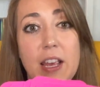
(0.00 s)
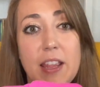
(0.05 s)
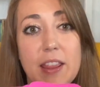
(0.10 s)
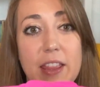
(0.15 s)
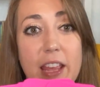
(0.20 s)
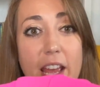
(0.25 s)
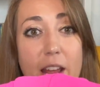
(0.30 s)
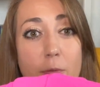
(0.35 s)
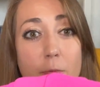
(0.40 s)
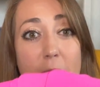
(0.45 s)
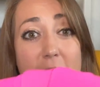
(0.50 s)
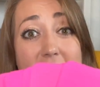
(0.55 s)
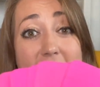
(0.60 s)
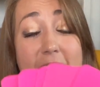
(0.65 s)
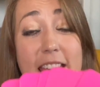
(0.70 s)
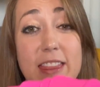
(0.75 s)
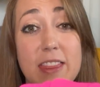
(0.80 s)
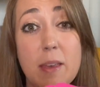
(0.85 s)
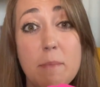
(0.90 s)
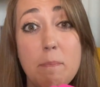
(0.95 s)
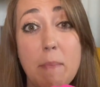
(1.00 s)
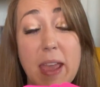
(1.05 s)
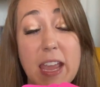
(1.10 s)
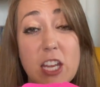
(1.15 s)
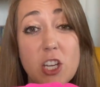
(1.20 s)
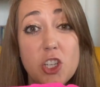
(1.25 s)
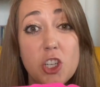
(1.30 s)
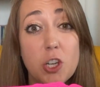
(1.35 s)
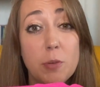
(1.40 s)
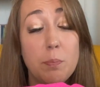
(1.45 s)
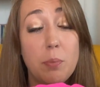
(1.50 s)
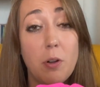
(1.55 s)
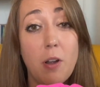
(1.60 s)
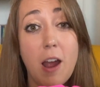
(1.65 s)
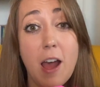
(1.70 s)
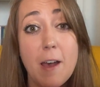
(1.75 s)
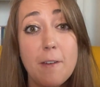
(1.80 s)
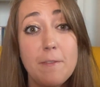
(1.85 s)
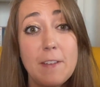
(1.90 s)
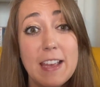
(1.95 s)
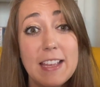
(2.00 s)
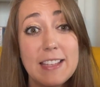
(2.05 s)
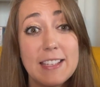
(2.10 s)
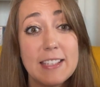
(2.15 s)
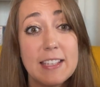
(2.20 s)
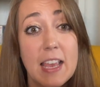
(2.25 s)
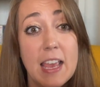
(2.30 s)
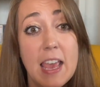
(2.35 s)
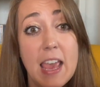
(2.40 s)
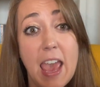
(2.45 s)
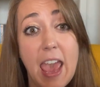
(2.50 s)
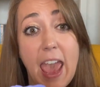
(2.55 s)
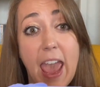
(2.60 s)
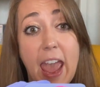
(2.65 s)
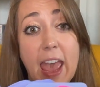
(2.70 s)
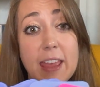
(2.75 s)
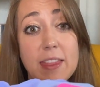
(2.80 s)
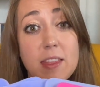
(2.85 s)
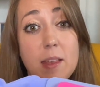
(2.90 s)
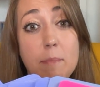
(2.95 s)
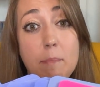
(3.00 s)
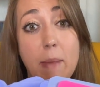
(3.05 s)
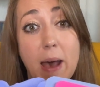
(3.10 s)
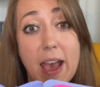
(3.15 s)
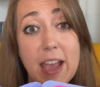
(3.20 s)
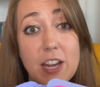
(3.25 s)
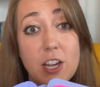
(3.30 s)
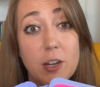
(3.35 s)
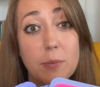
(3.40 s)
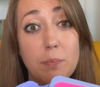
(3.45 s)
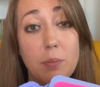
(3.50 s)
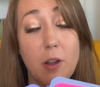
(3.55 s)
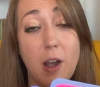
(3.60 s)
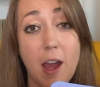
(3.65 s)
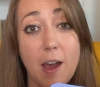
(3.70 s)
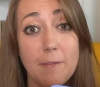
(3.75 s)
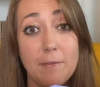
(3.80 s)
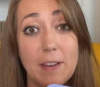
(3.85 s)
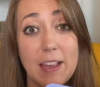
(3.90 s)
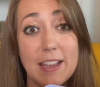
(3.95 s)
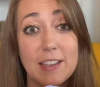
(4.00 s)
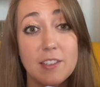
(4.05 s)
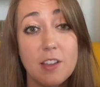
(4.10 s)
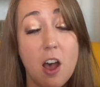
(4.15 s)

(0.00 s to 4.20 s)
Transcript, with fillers: Then we hit the major prophets and the minor prophets.